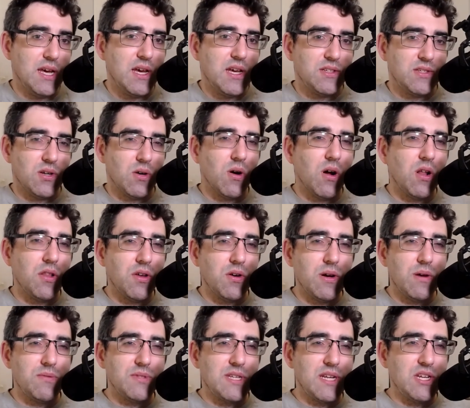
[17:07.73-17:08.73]
So although
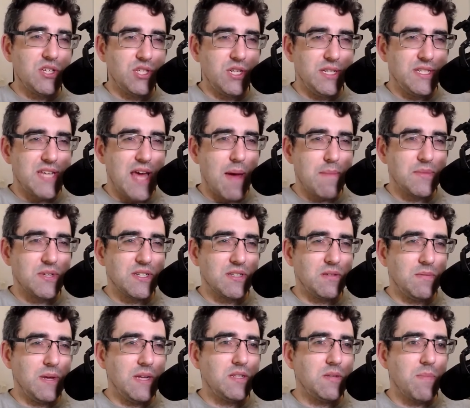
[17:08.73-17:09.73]
it was initially tempting to
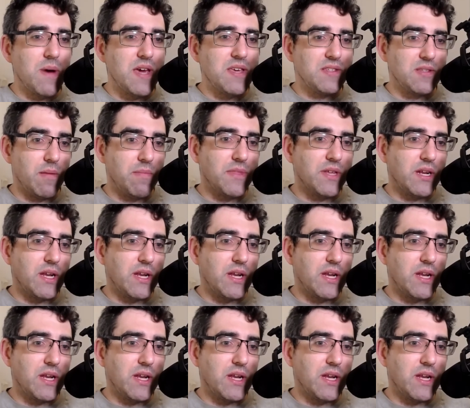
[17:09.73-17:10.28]
me to buy something